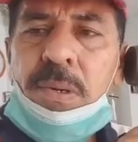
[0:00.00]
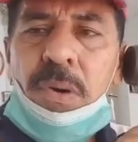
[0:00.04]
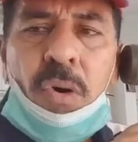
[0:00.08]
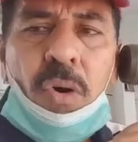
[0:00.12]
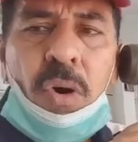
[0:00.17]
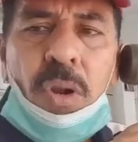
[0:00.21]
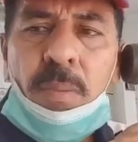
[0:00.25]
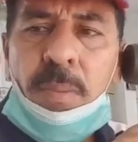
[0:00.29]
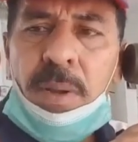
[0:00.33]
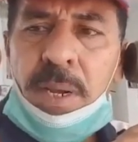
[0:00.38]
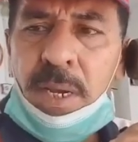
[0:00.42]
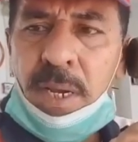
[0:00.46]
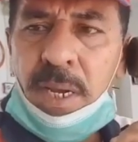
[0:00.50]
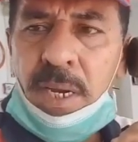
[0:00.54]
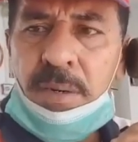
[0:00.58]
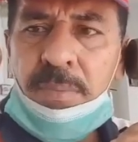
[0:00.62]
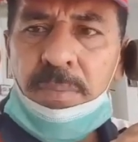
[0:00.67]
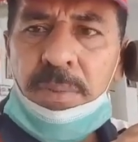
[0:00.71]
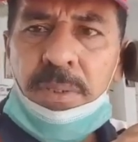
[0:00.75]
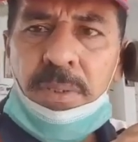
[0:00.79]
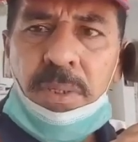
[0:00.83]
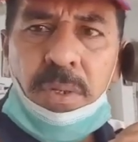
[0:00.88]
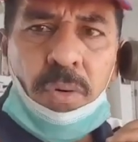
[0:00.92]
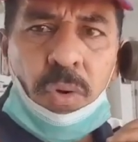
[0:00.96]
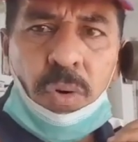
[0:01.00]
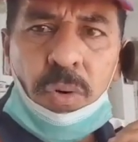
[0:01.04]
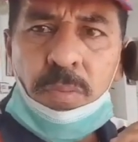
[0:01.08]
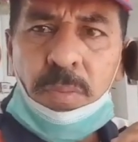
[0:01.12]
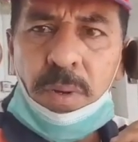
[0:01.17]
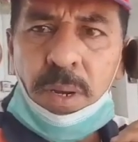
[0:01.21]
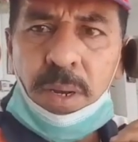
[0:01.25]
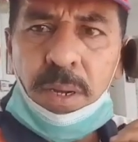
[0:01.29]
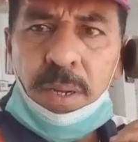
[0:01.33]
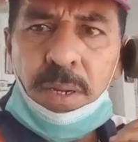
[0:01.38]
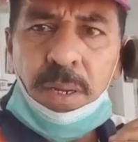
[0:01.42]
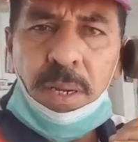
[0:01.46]
All my admins and all
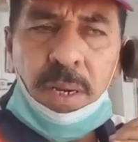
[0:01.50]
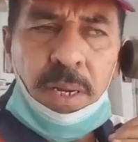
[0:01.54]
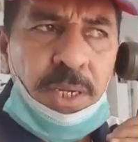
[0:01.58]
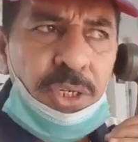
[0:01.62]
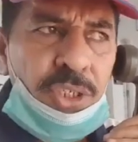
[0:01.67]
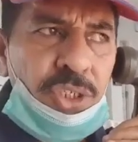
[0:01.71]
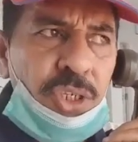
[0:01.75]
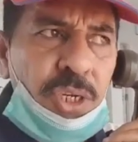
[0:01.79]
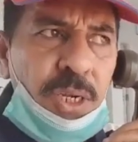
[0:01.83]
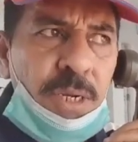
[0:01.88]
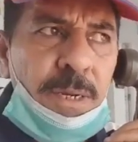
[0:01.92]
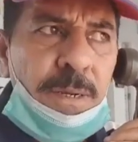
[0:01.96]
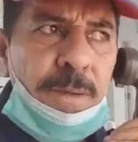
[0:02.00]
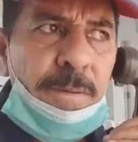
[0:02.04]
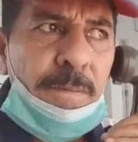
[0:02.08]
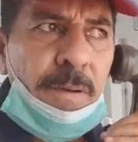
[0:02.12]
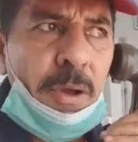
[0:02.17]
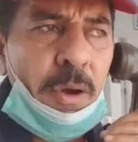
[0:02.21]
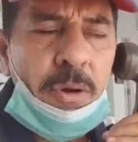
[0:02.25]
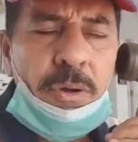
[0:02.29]
my Alicia,